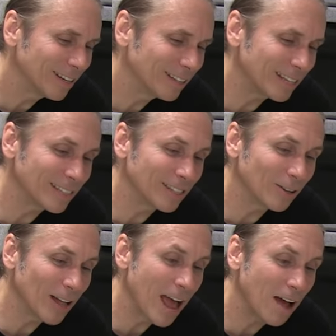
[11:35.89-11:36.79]
that still
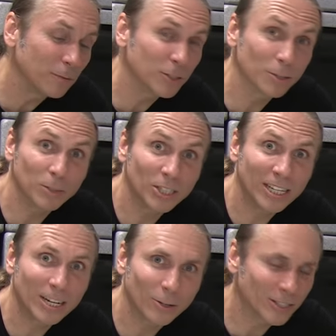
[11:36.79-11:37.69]
have some
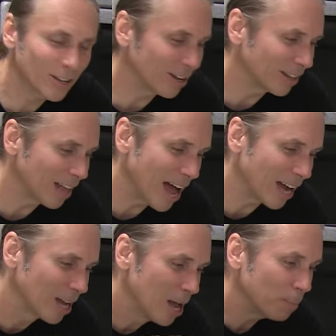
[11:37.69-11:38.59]
secrets to unlock.